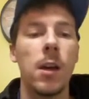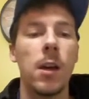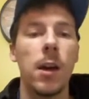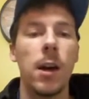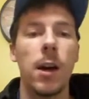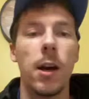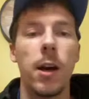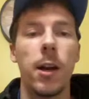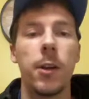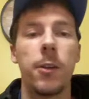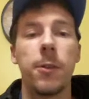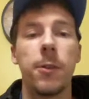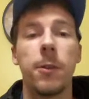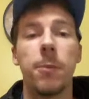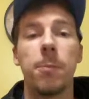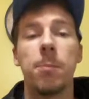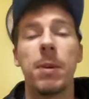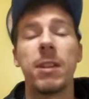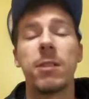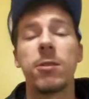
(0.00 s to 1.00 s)

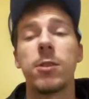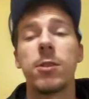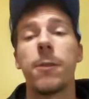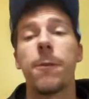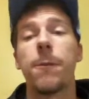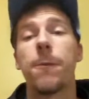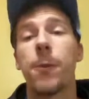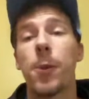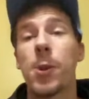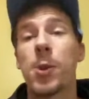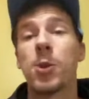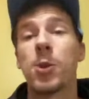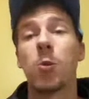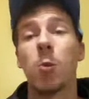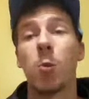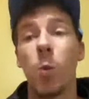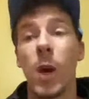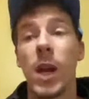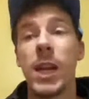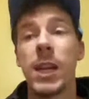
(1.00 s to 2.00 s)
Basically the first
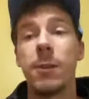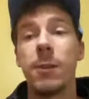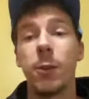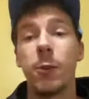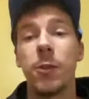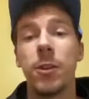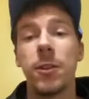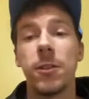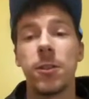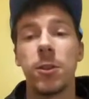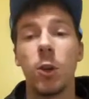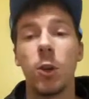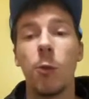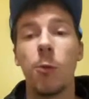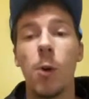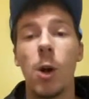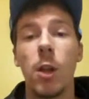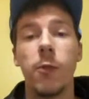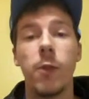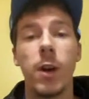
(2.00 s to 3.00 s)
wave of this
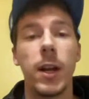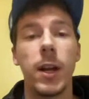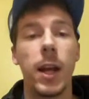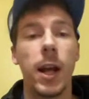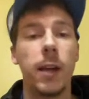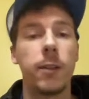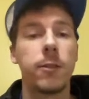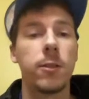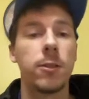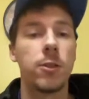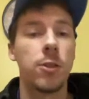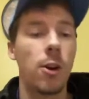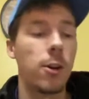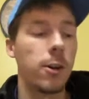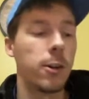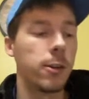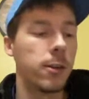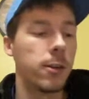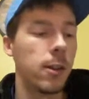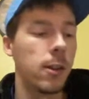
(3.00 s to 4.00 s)
snowfall event has
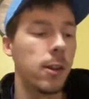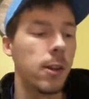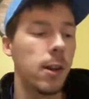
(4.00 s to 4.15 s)
started,